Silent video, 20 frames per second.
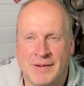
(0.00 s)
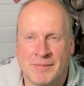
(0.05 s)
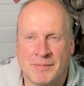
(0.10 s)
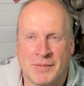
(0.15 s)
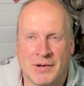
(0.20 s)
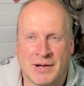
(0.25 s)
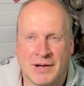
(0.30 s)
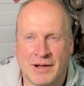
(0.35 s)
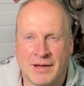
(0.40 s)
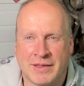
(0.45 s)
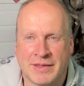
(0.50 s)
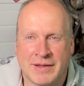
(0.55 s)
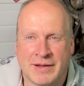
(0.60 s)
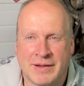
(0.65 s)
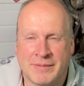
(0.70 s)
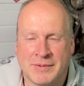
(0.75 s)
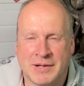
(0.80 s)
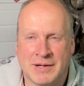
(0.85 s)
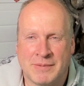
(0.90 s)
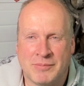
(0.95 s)
But I think
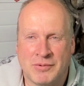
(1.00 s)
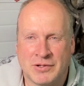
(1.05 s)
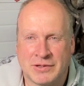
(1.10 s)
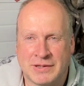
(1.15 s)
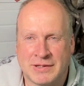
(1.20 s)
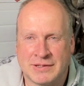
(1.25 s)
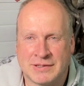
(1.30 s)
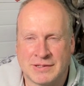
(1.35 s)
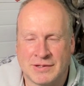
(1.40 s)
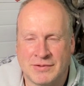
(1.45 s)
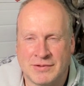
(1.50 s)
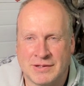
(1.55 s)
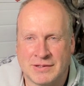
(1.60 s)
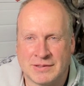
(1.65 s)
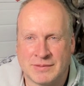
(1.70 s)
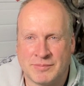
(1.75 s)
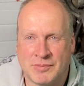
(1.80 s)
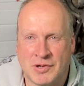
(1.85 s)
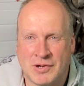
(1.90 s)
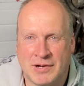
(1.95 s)
I'm going to put this out as a
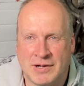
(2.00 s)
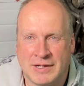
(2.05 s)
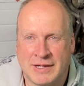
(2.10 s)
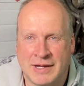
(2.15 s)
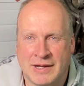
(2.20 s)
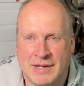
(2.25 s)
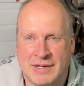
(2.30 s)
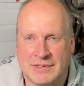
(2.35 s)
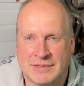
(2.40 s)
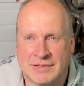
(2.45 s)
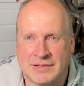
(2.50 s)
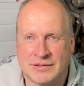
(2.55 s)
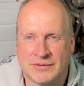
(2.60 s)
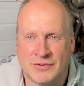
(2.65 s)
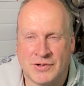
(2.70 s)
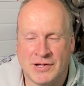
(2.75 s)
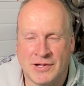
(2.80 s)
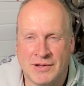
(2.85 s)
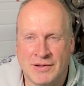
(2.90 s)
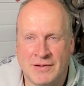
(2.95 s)
podcast as
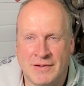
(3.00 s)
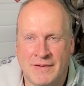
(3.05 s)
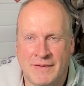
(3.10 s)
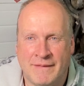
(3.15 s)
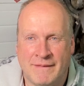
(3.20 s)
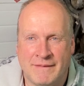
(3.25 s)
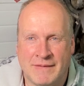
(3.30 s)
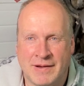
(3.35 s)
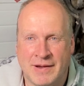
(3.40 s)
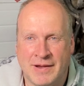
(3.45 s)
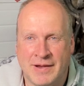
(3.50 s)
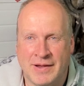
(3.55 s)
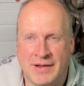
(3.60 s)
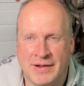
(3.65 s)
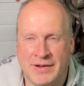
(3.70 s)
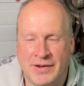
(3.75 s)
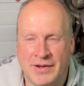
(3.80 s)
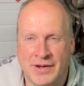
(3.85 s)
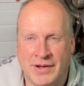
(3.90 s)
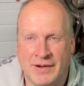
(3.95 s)
well,
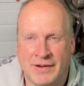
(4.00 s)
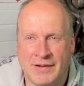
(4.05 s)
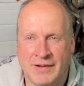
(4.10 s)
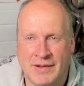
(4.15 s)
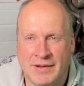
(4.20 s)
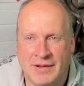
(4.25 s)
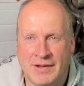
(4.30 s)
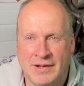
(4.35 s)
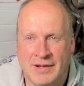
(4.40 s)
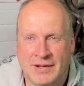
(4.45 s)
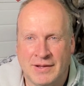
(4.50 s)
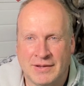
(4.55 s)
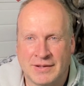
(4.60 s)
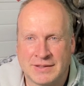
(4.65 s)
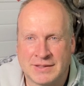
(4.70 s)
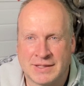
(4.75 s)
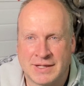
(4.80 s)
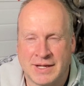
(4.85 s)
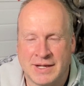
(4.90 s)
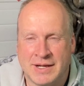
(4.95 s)
and
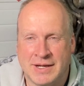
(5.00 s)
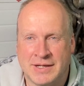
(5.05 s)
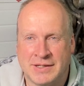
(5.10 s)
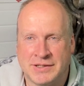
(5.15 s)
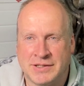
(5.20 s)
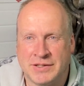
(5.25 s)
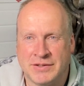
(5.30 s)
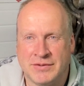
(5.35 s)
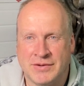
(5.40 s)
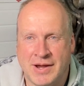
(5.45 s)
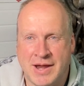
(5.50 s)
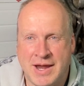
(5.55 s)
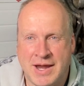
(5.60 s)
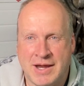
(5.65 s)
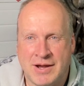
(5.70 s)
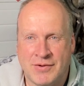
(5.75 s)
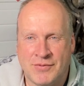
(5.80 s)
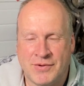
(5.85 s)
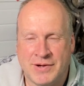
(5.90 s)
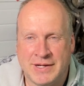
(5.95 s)
let's get into
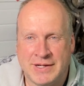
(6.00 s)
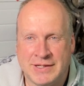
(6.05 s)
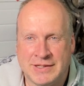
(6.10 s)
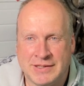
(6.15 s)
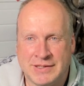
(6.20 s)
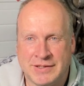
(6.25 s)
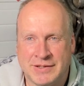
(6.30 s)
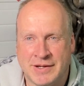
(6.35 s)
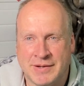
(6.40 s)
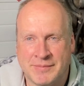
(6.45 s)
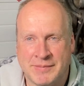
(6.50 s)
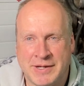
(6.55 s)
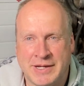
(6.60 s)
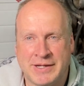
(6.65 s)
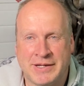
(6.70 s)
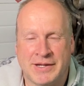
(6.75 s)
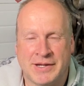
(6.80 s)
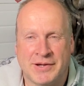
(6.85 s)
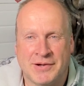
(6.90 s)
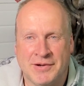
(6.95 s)
8 ways you can
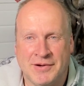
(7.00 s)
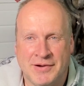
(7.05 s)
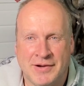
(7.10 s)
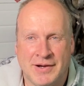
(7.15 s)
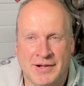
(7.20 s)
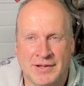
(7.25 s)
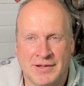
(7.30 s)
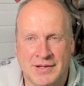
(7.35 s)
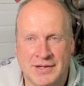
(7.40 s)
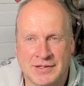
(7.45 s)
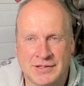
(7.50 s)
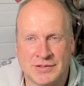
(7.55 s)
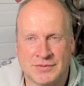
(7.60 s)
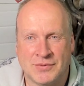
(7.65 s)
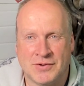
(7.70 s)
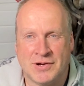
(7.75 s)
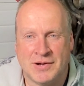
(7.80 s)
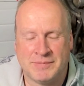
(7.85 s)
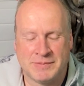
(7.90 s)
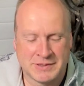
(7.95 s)
make your LS
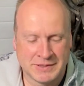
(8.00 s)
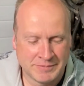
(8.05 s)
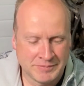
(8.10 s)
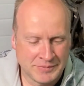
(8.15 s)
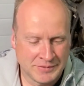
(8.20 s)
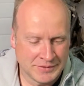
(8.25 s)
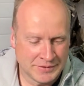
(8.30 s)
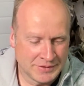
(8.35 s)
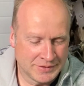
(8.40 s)
swap simpler.